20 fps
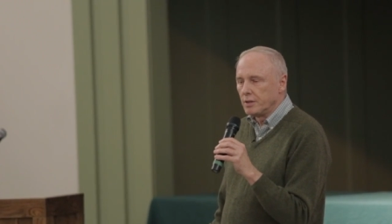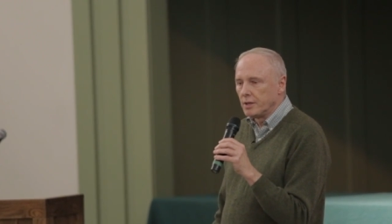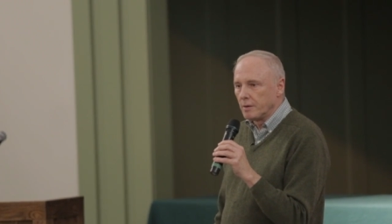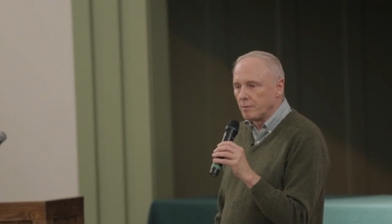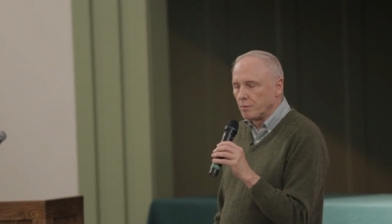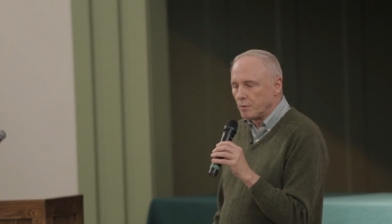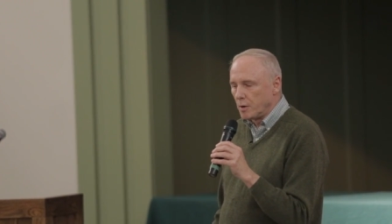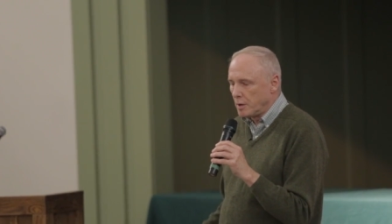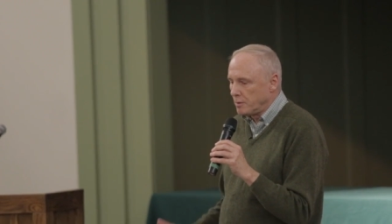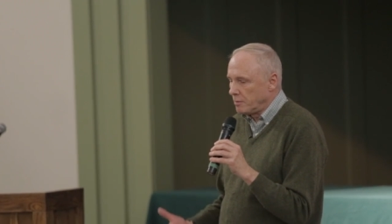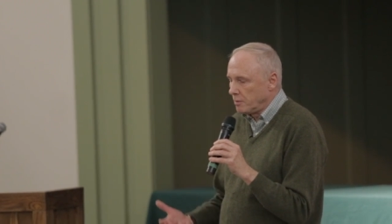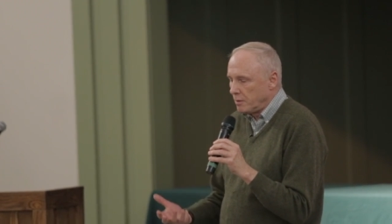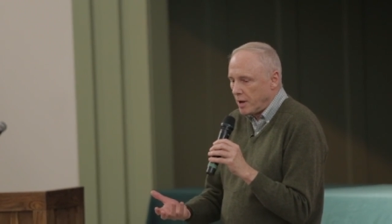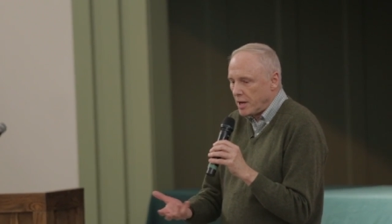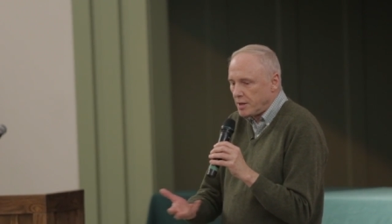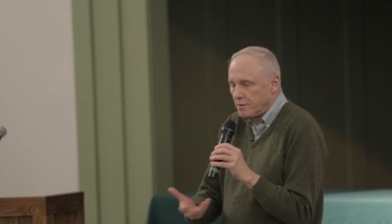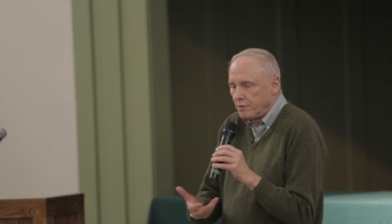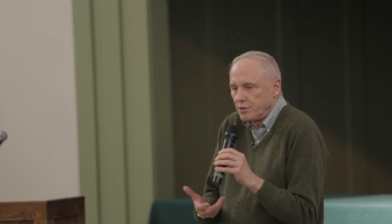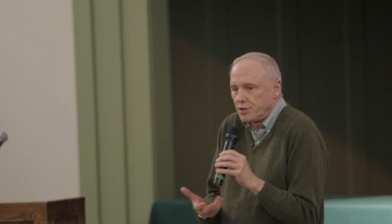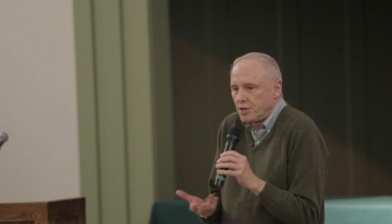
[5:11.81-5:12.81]
Um, and
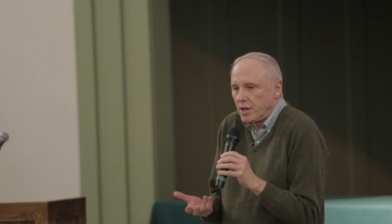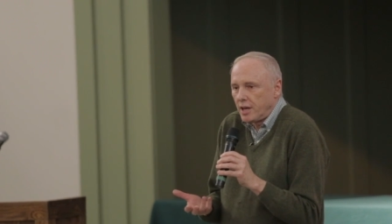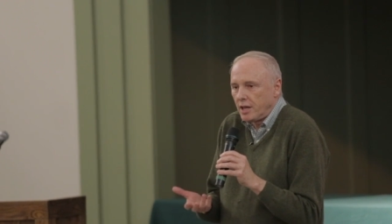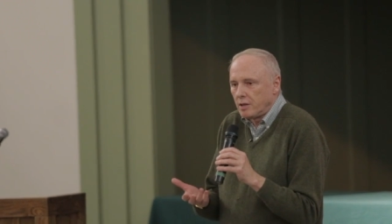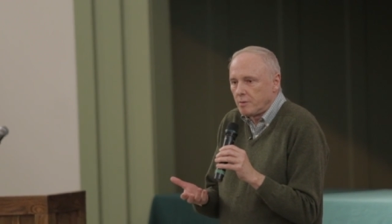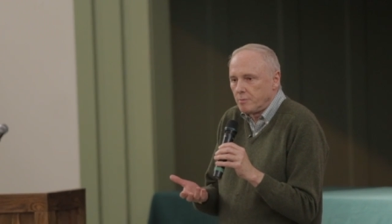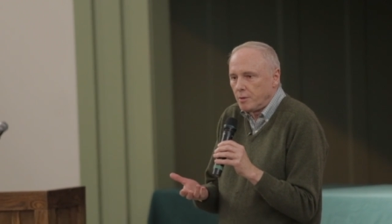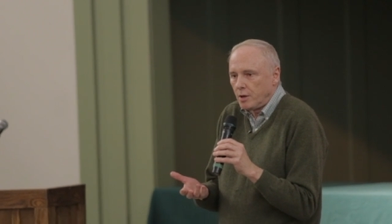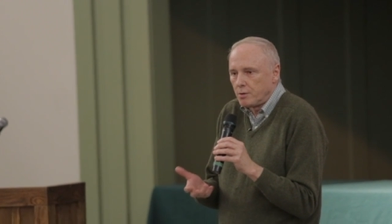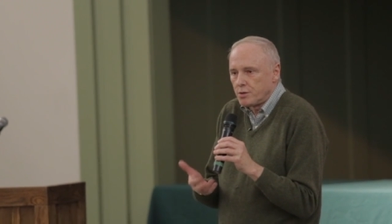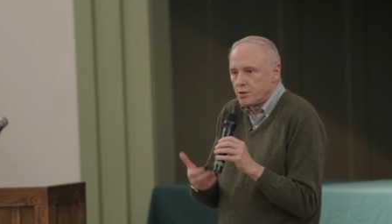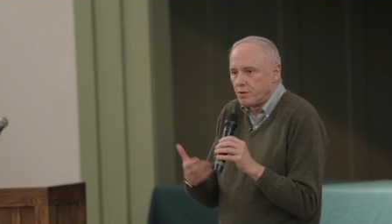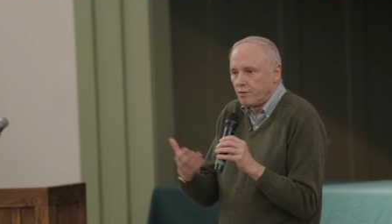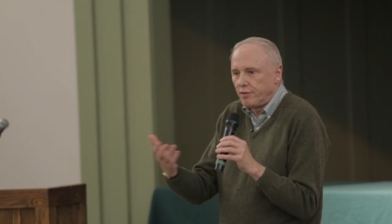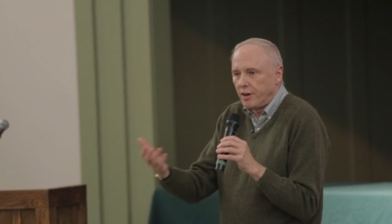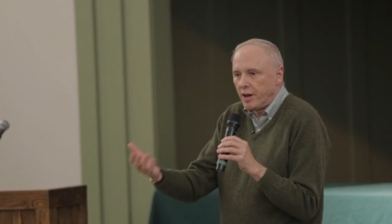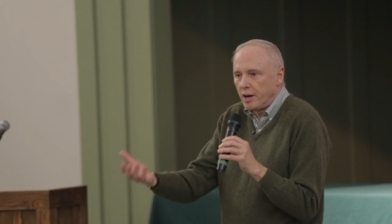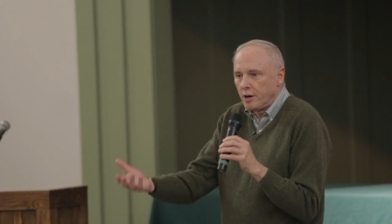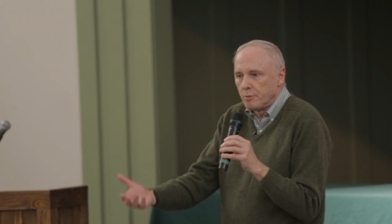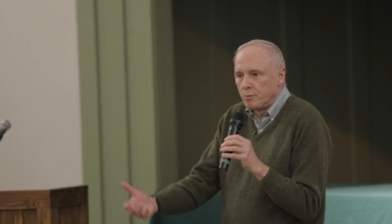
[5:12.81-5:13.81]
at Salem, there was a
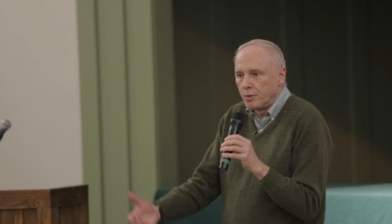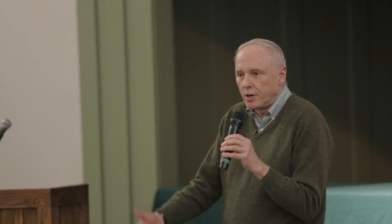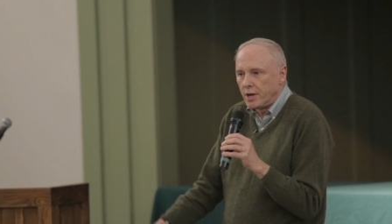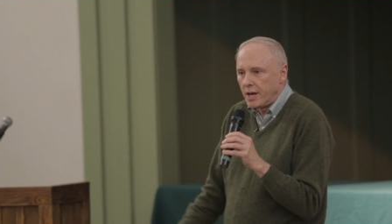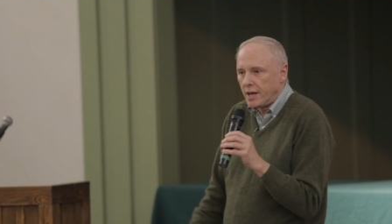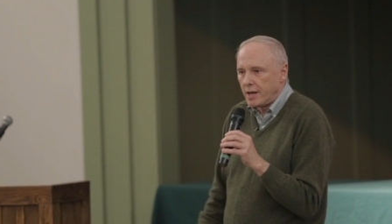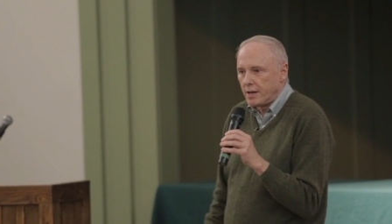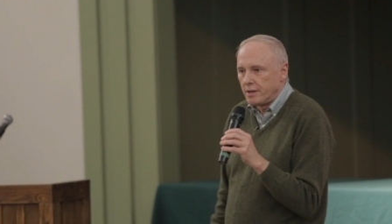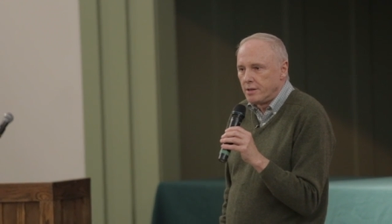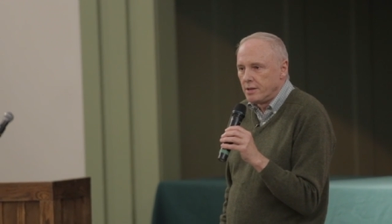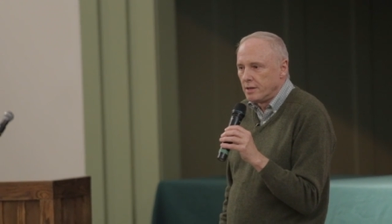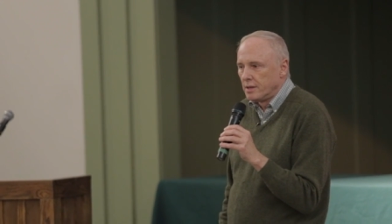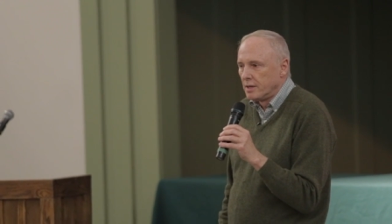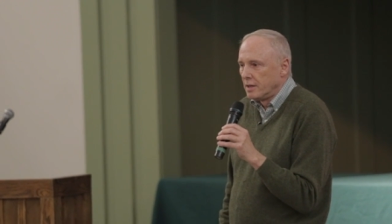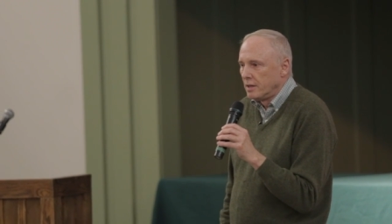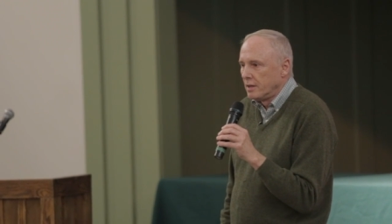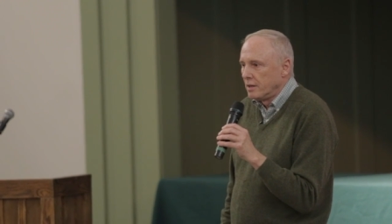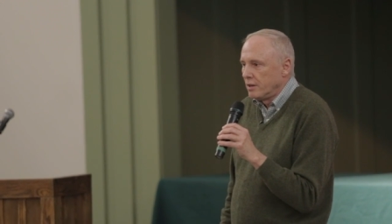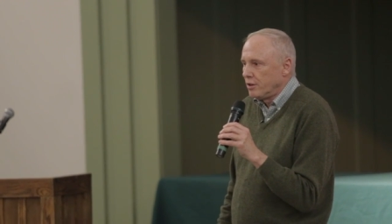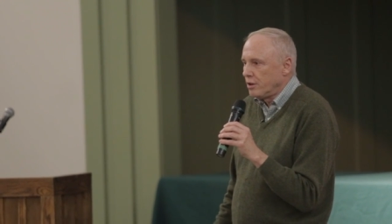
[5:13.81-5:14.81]
fire brigade,
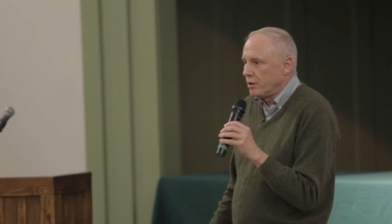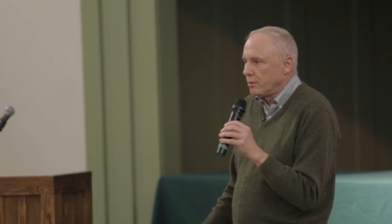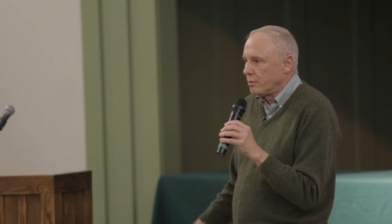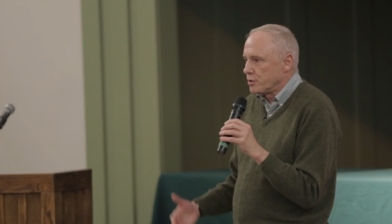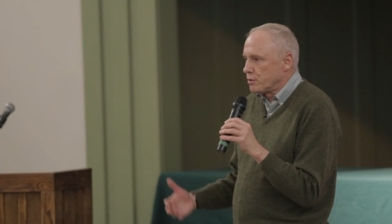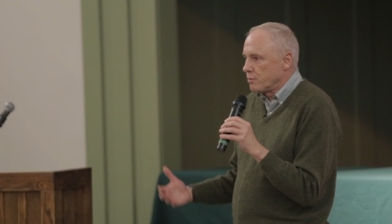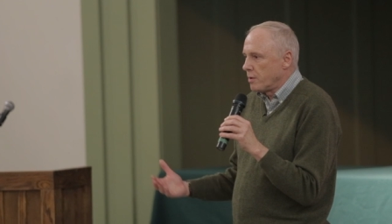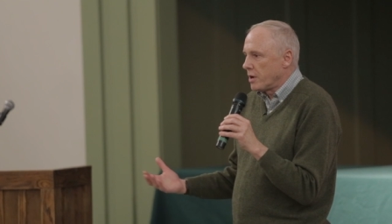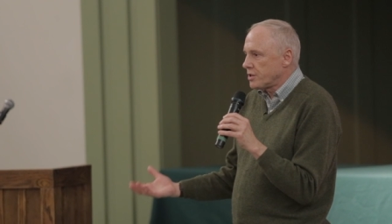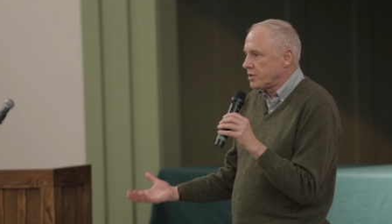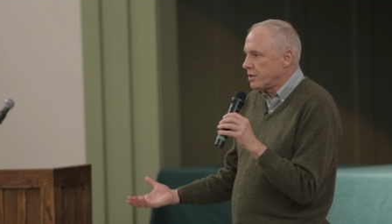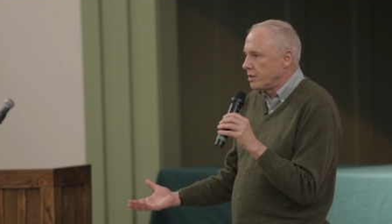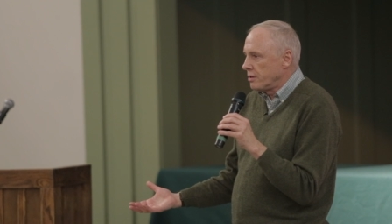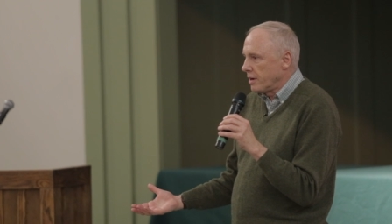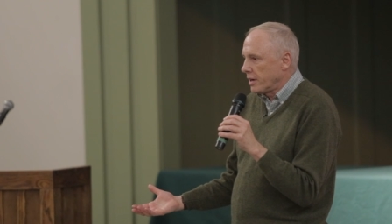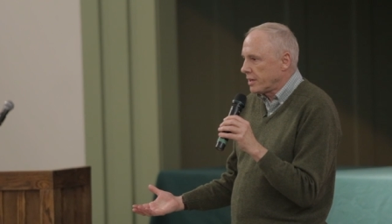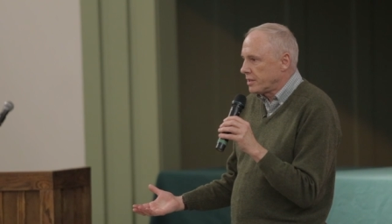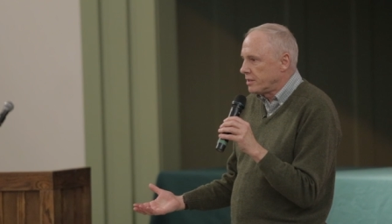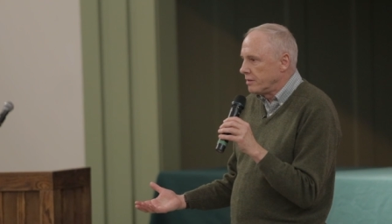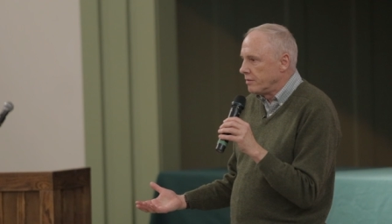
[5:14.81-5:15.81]
there was
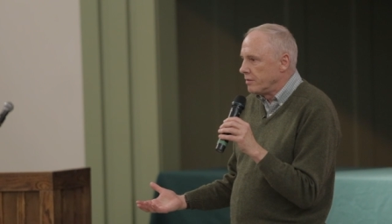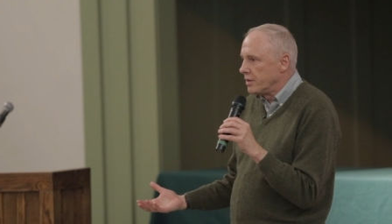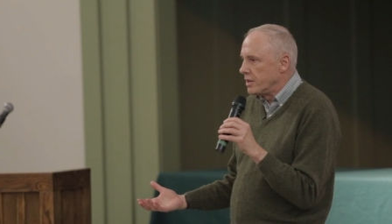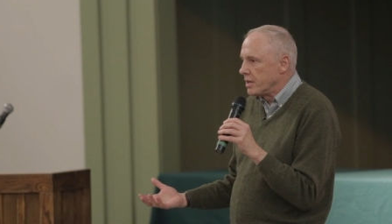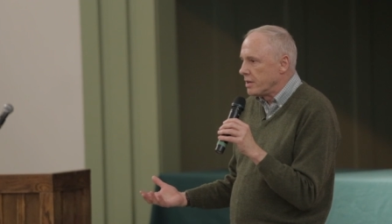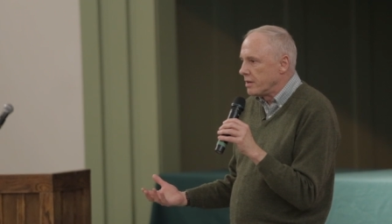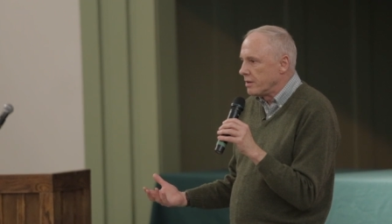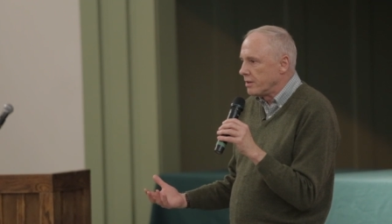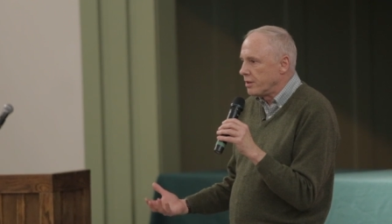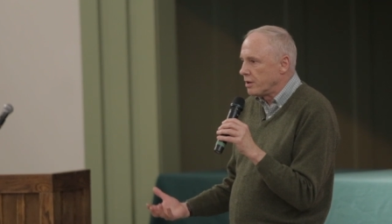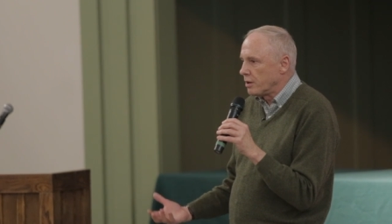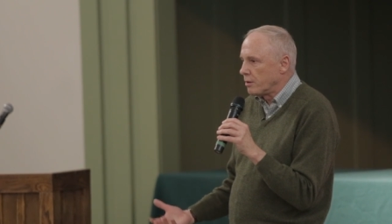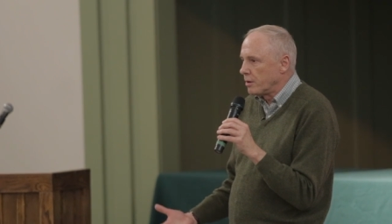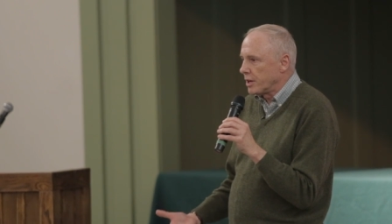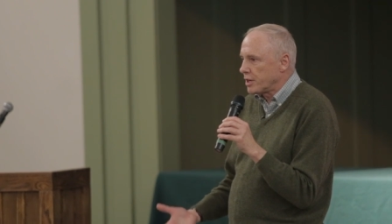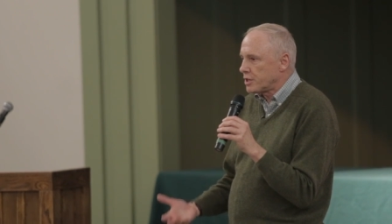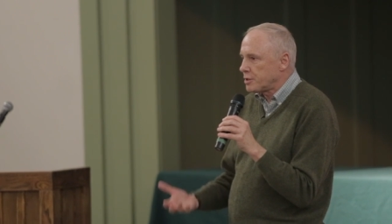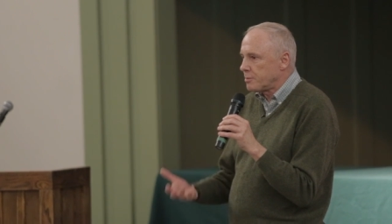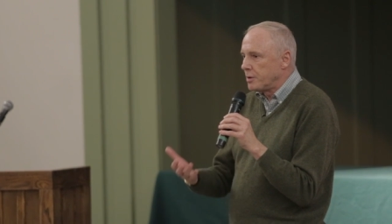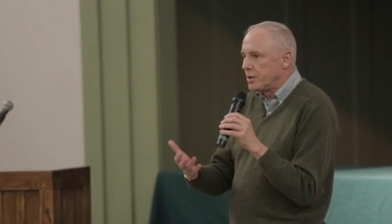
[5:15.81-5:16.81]
rescue activity, there were
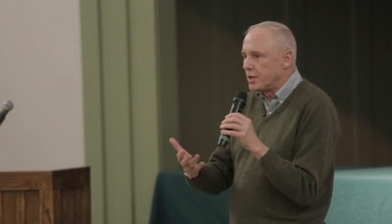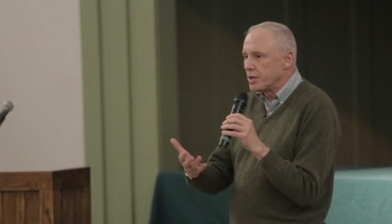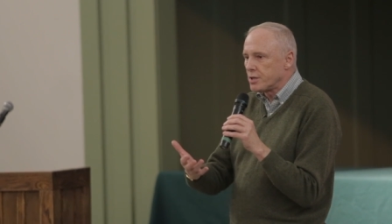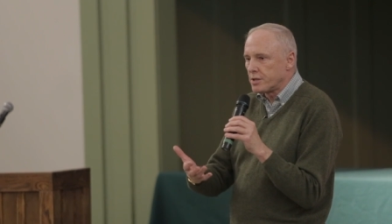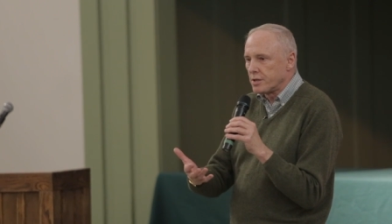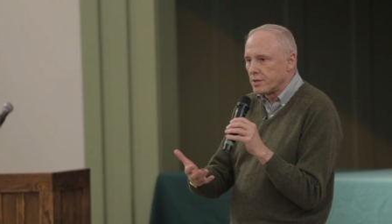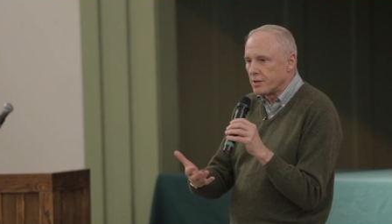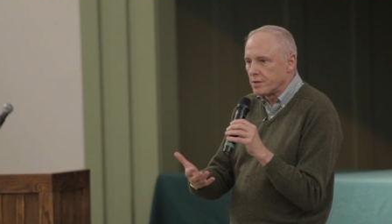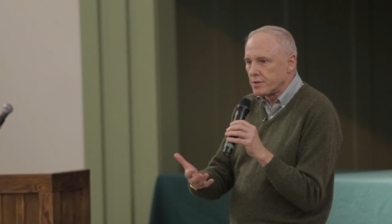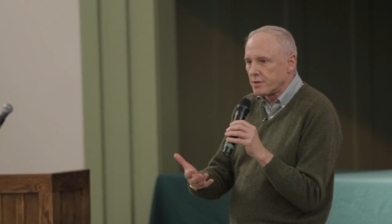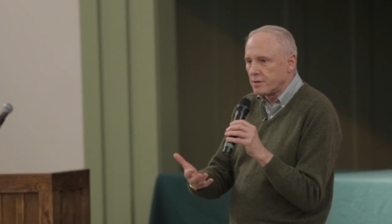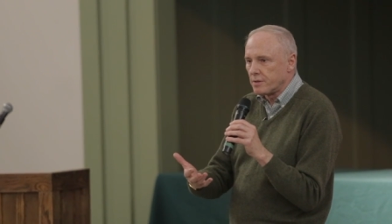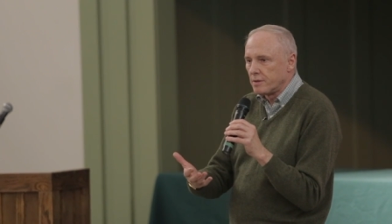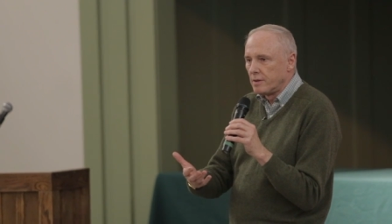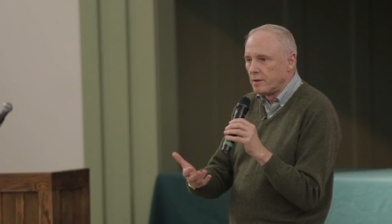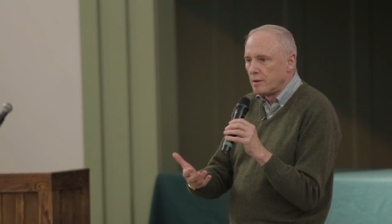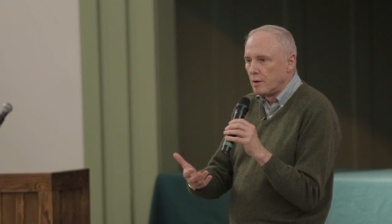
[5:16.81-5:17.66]
expeditions,